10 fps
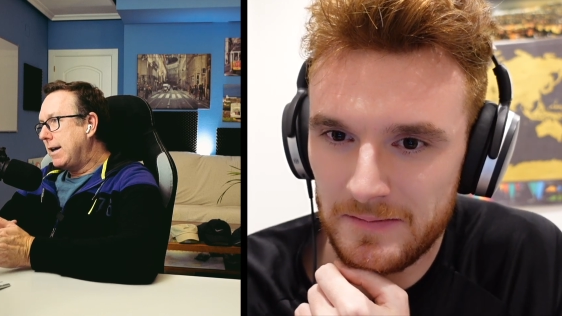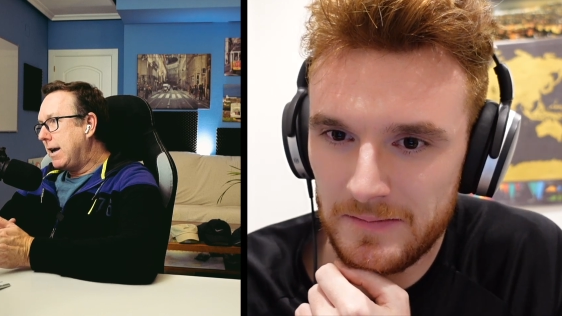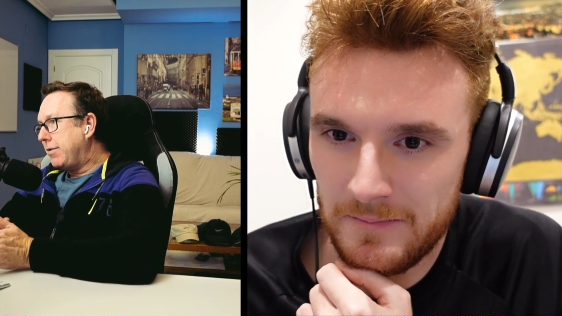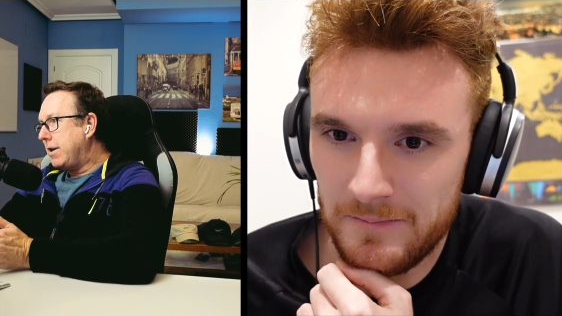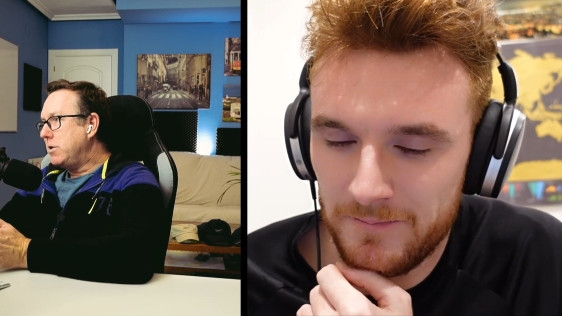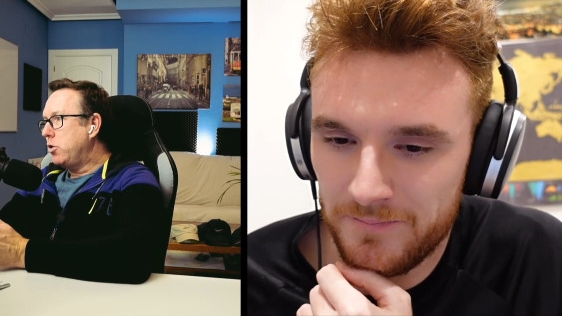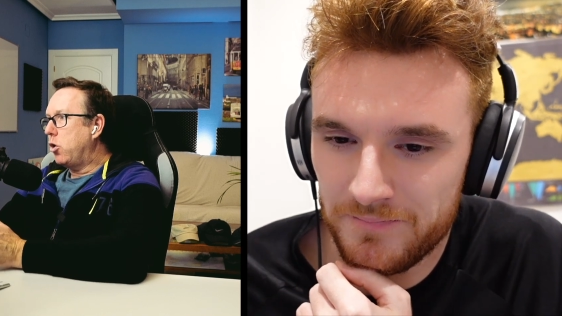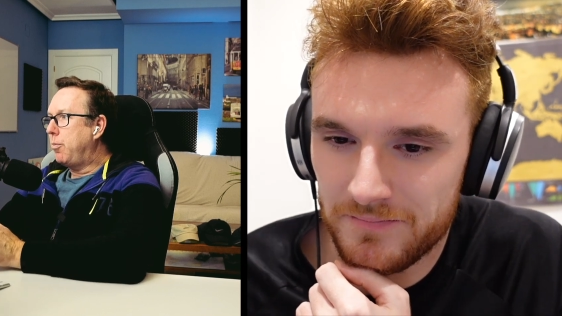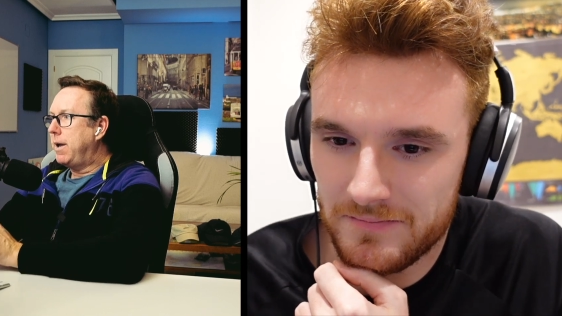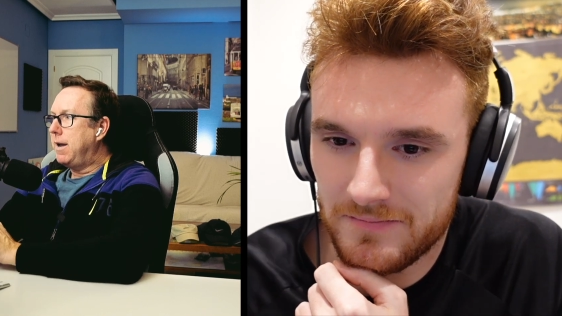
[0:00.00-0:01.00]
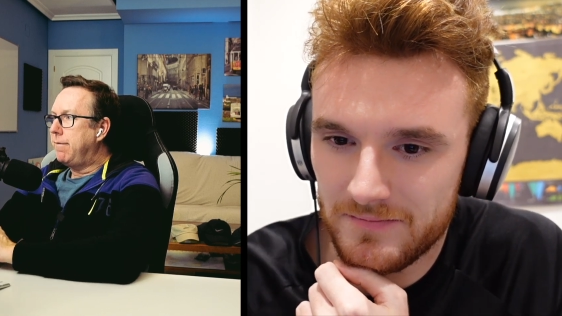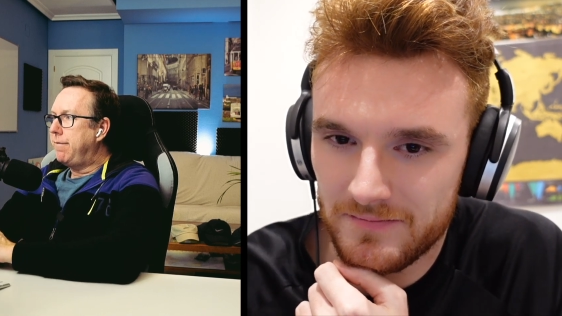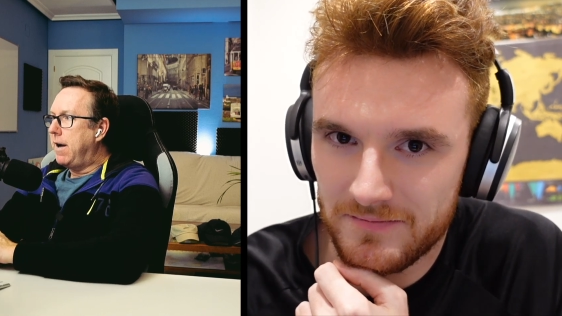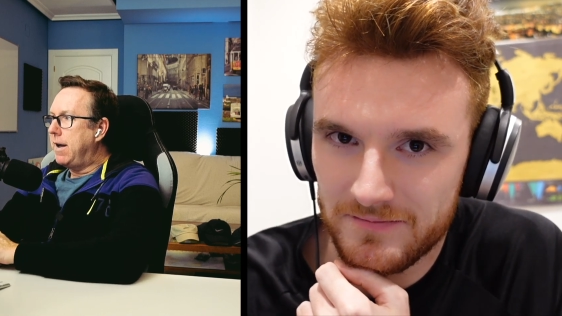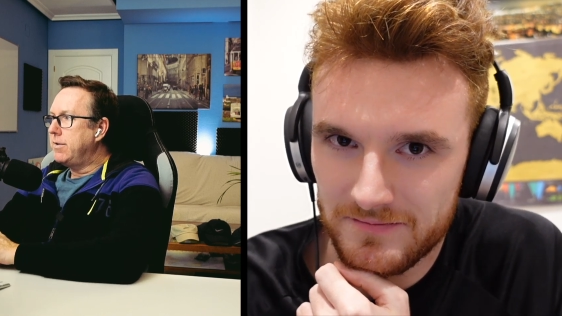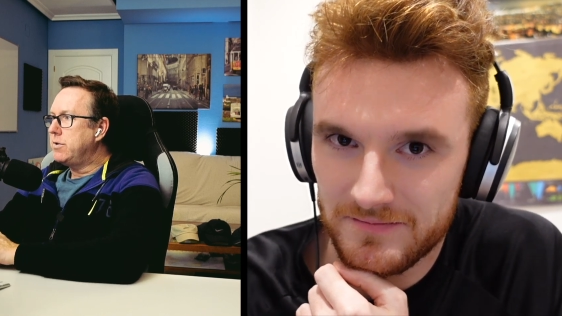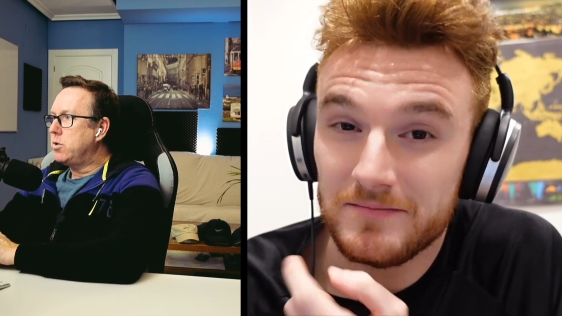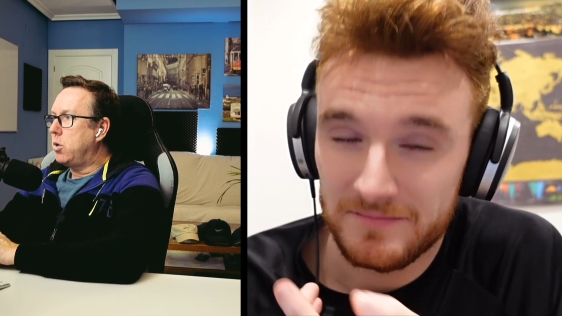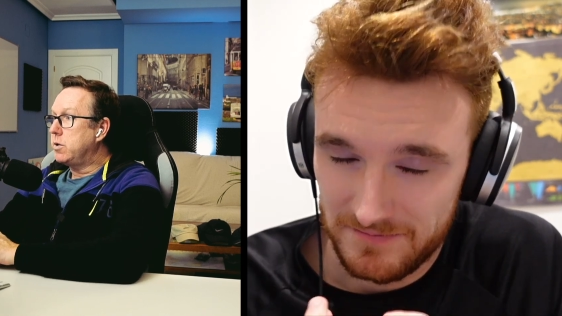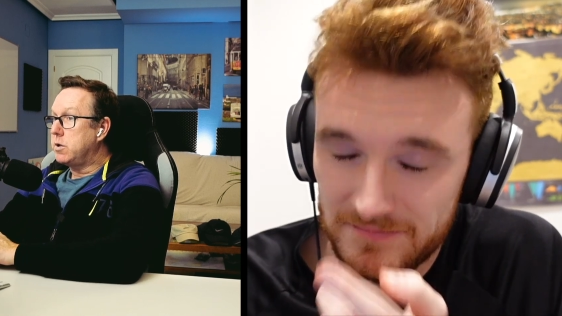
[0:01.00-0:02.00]
Speaker 1: get these European funds
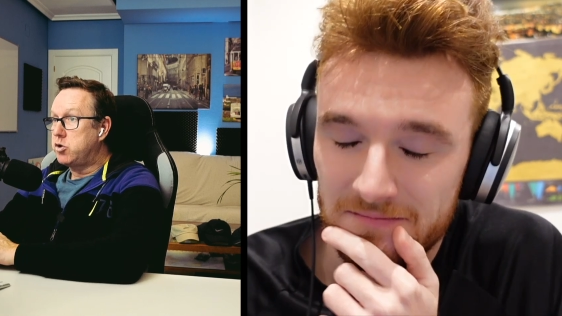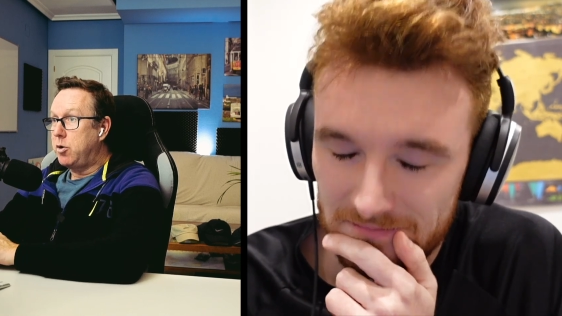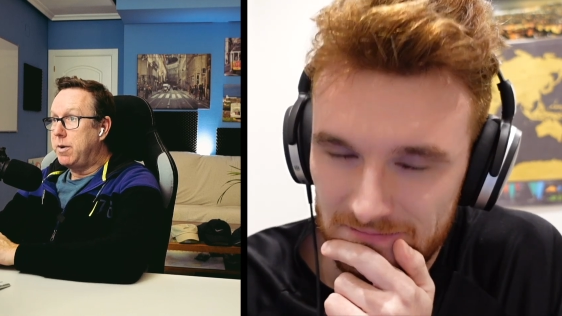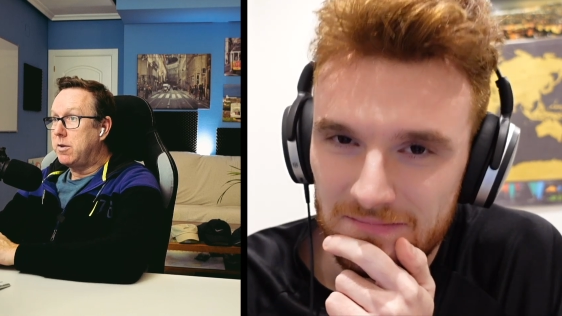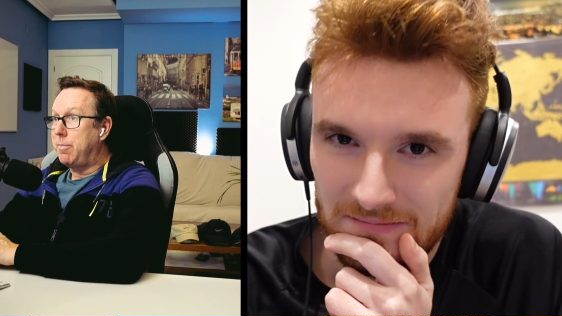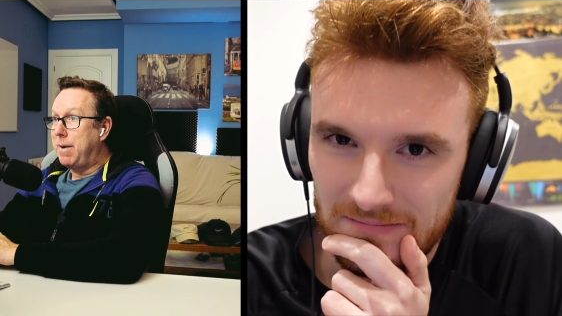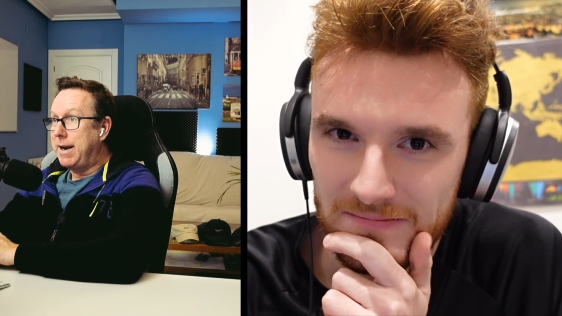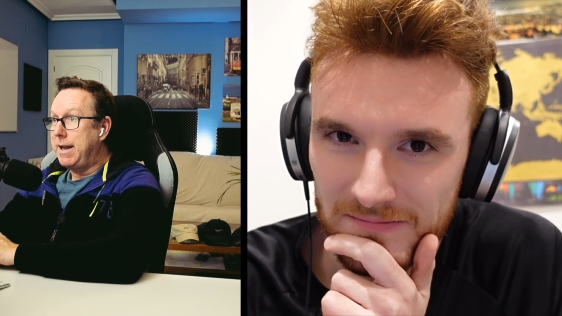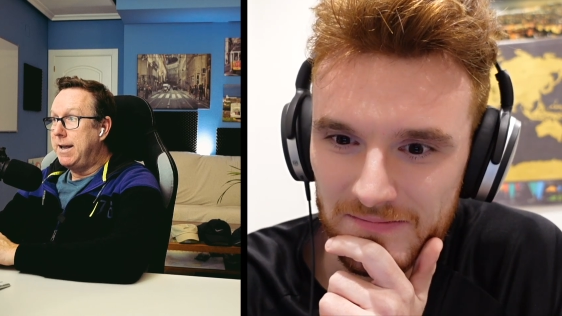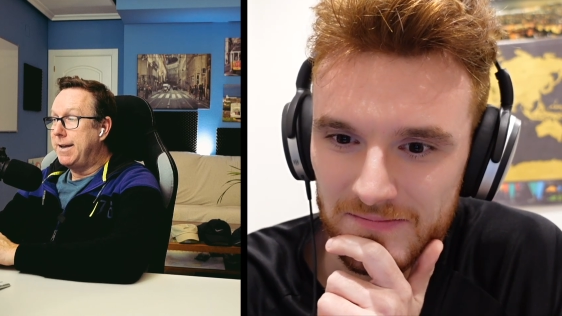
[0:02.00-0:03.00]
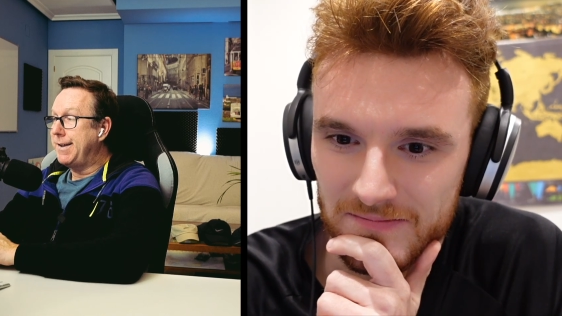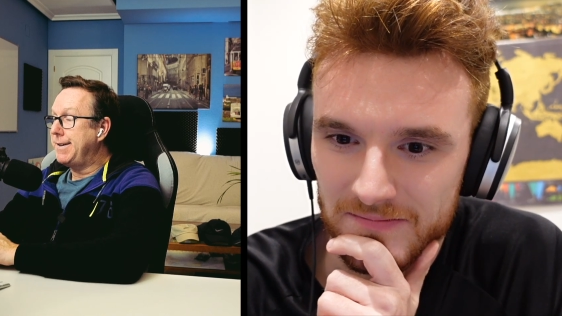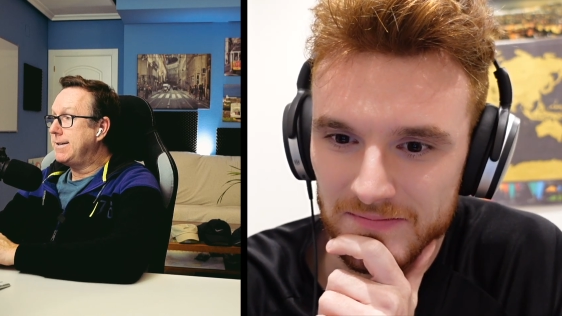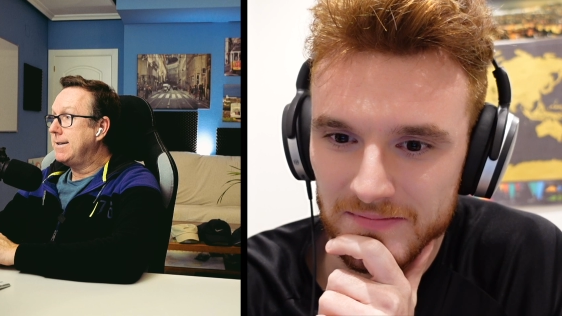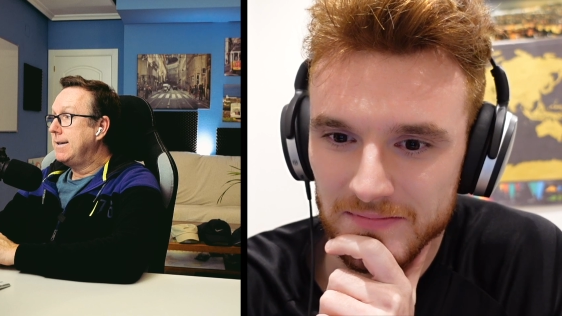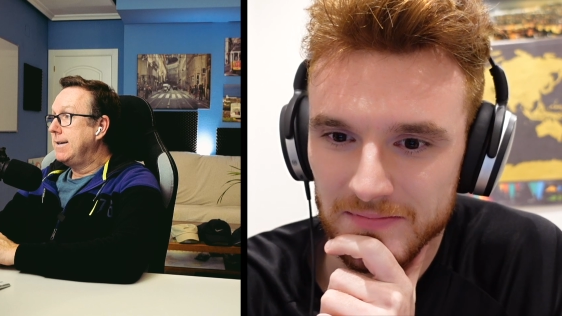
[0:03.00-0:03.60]
or distribute the money, and